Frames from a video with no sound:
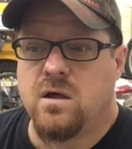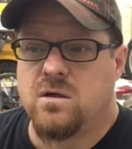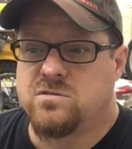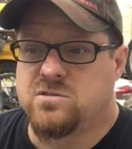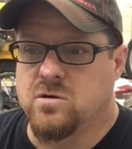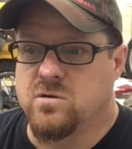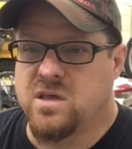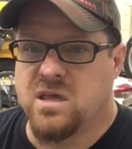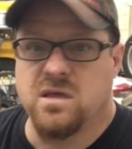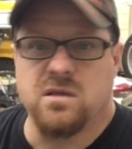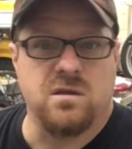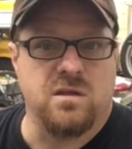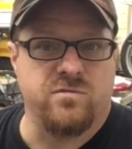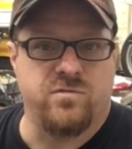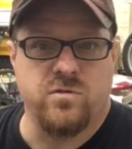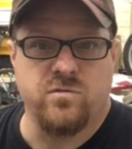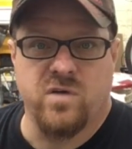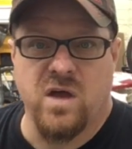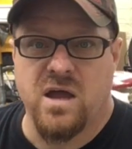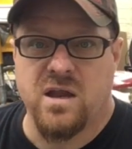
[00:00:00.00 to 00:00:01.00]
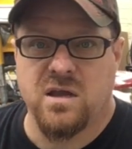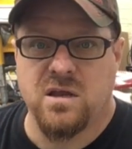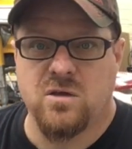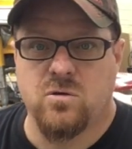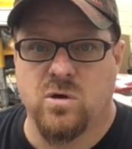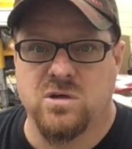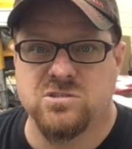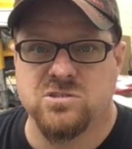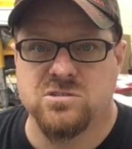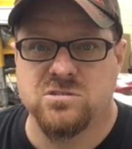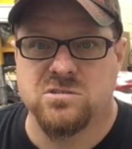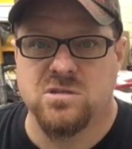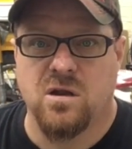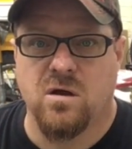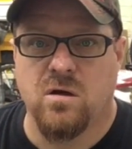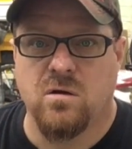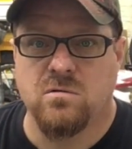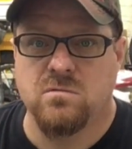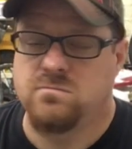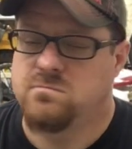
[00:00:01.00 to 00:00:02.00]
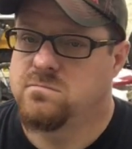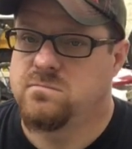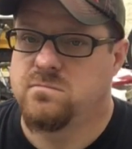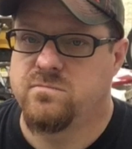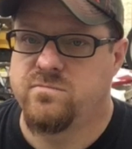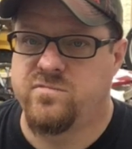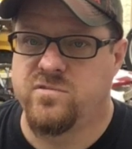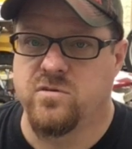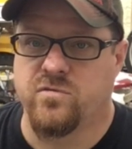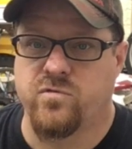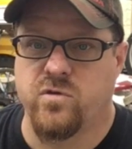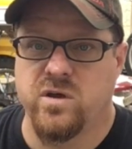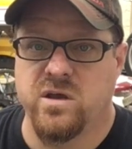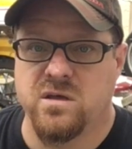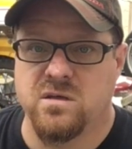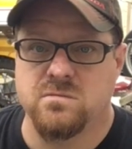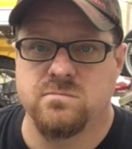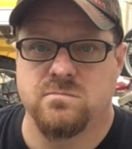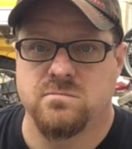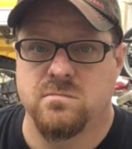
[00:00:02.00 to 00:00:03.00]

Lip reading: So again, if you've got any questions at all, feel free to